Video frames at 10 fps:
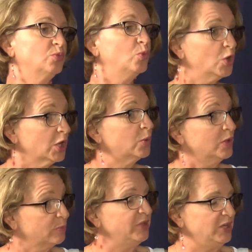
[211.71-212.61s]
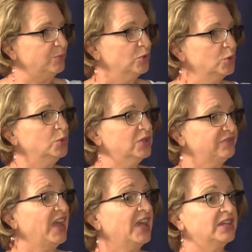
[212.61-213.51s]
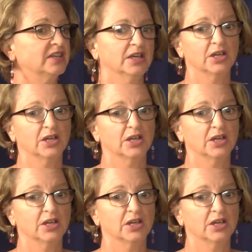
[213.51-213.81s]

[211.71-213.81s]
work with people who have had